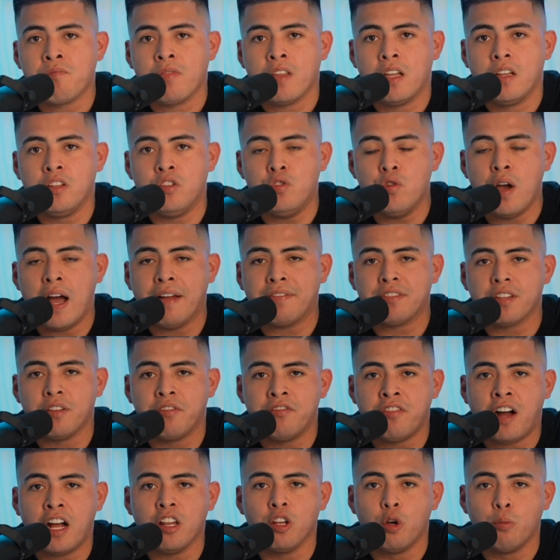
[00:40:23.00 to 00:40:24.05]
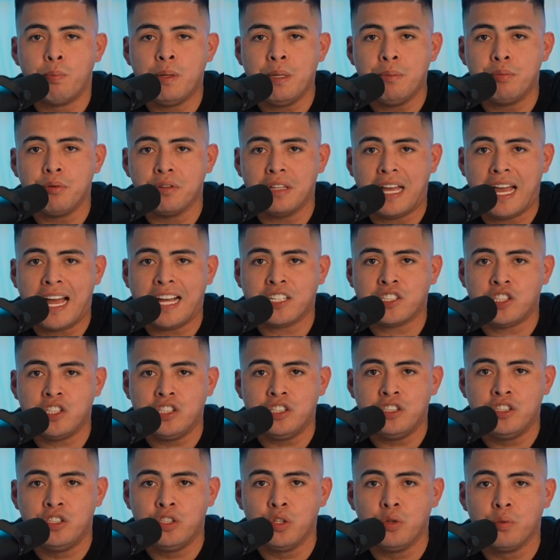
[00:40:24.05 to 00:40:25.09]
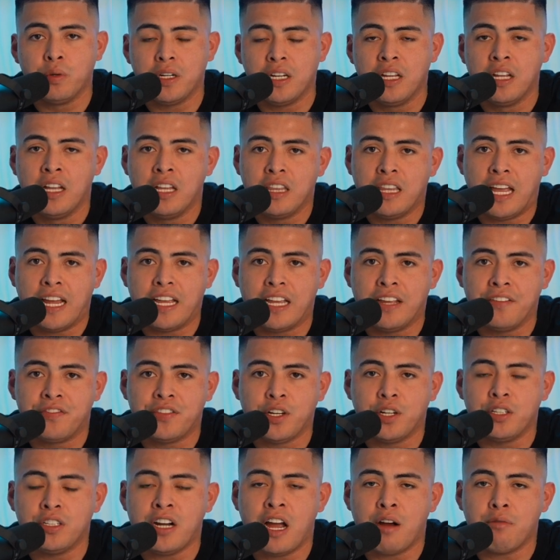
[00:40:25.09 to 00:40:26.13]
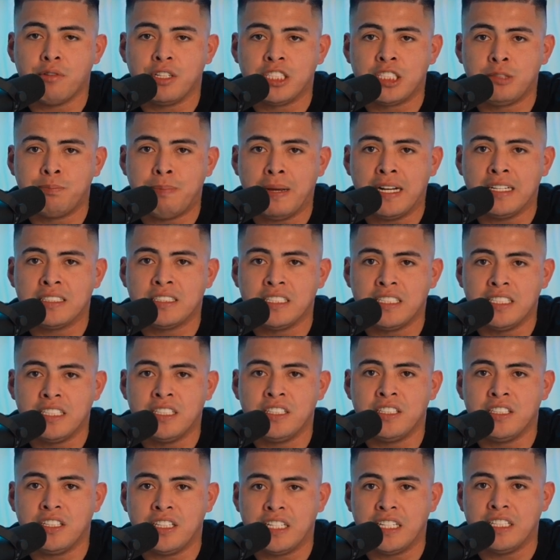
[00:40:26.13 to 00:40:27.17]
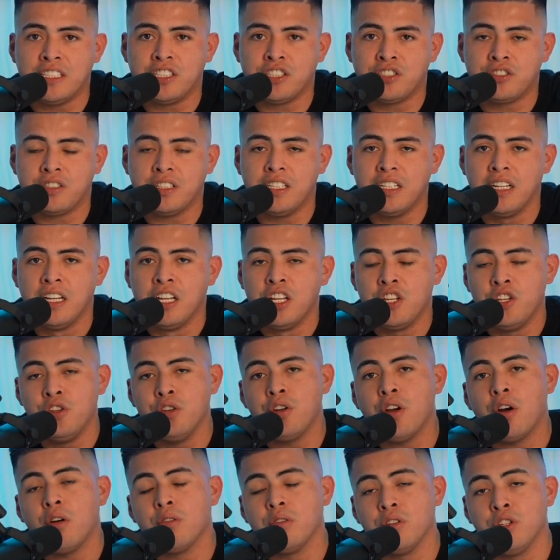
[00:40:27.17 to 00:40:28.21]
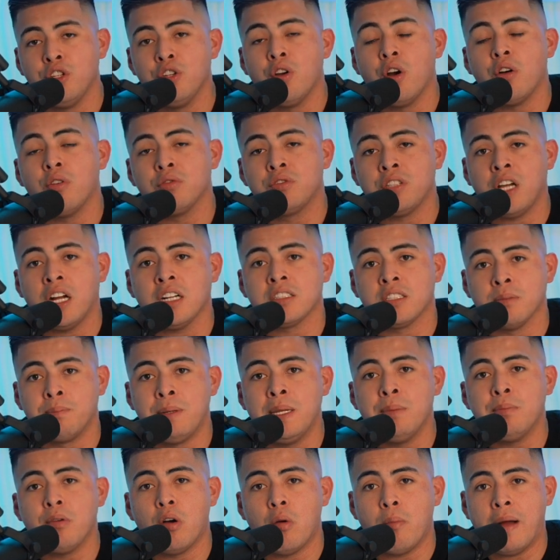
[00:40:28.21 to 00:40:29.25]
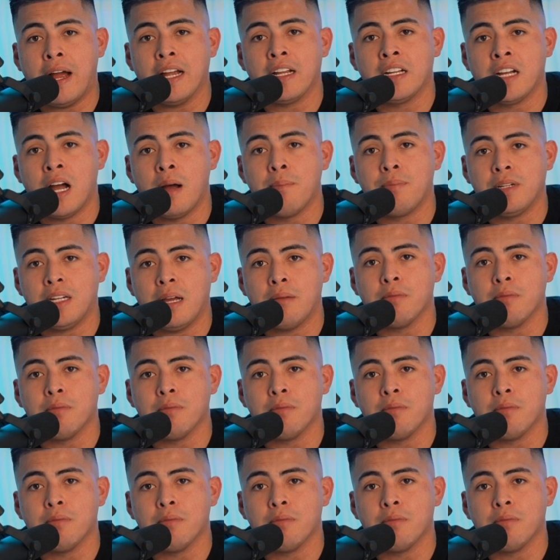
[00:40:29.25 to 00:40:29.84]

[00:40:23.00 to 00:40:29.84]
You have to follow people that actually do what, like, if they're not respected in their industry, you go talk to people in my company.